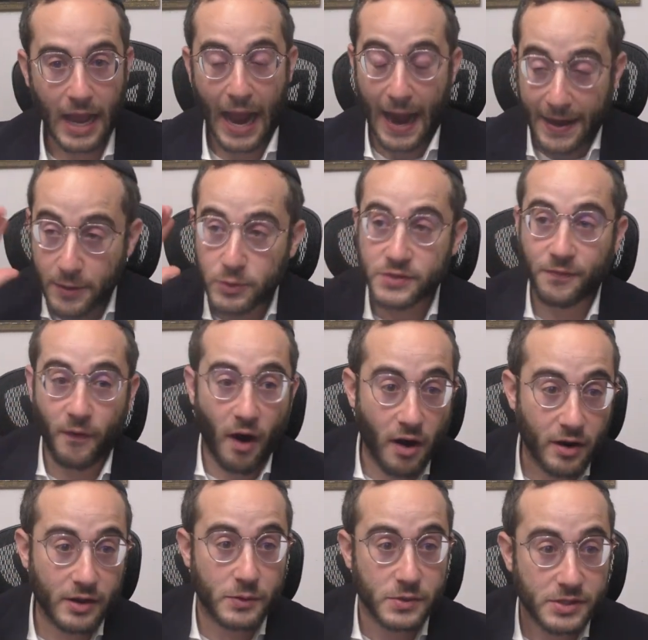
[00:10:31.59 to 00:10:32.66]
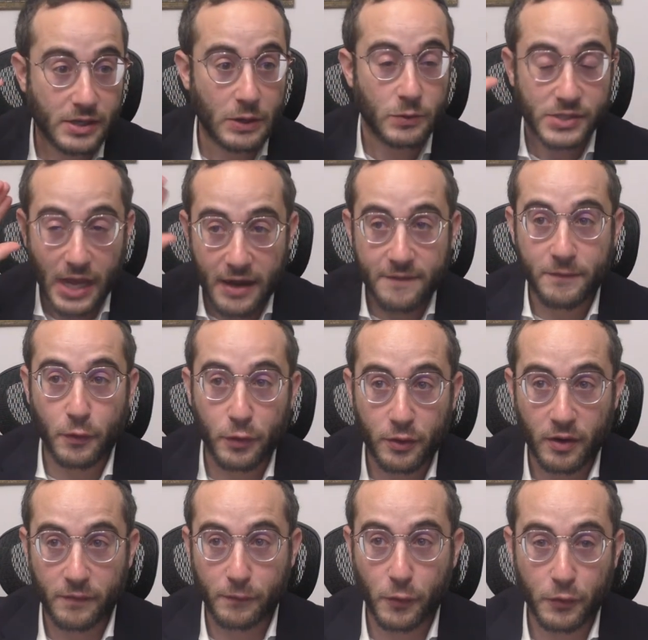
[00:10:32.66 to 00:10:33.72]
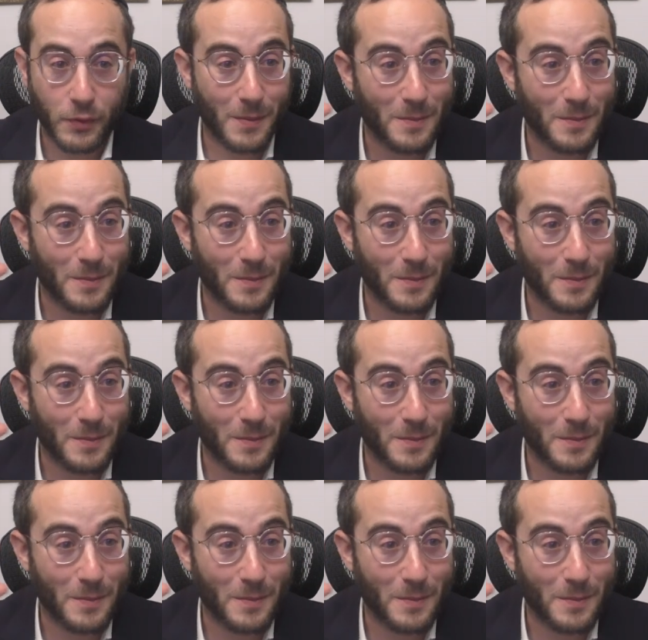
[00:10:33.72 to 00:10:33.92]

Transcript: And he was far, he was, he was getting further and further.